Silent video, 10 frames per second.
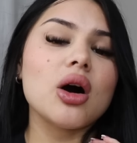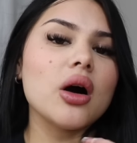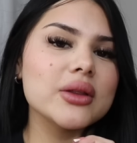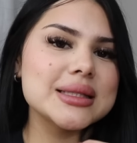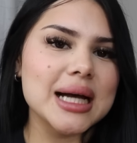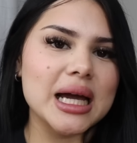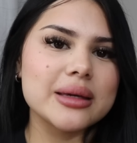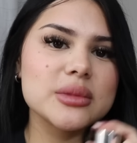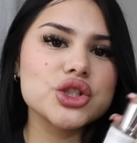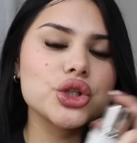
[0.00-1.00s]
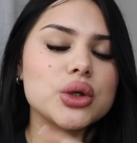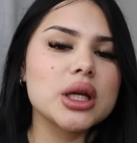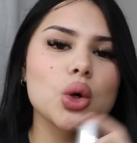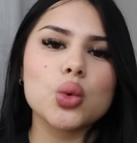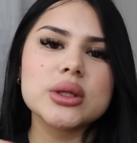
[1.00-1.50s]
all the time, so you
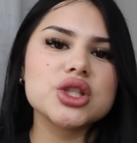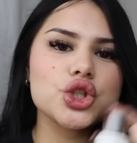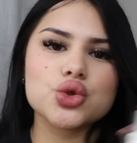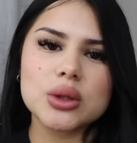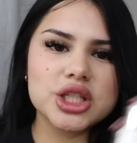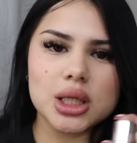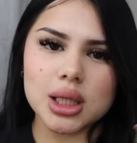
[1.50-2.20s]
can always switch it